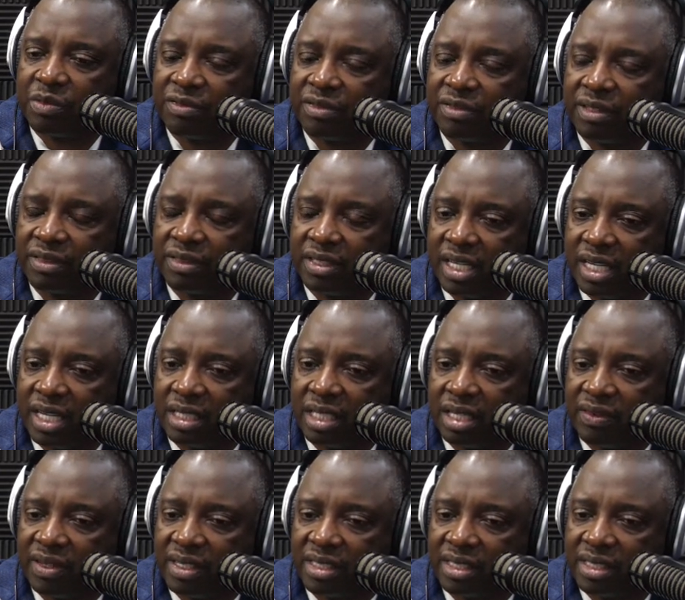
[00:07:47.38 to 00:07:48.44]
15th,
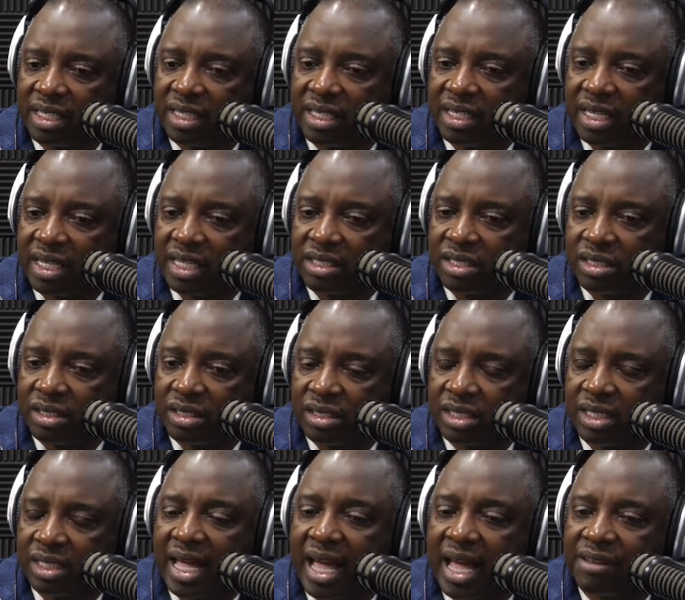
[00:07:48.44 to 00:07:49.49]
they've extended that to
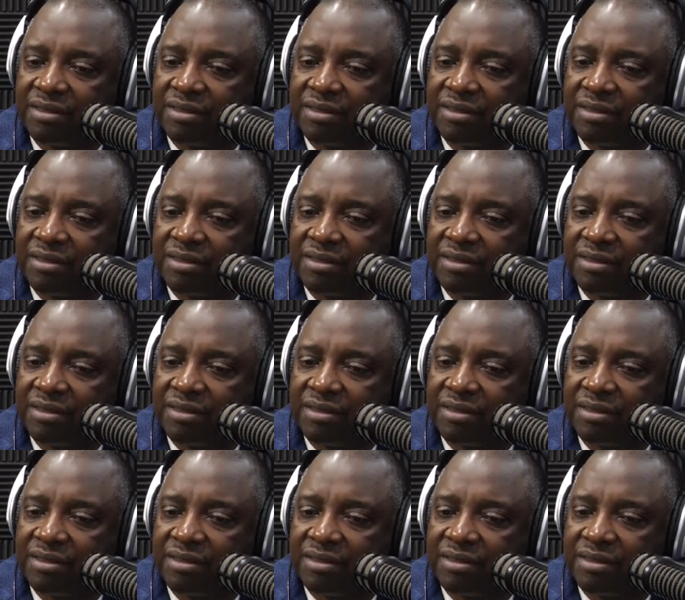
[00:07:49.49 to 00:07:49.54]
July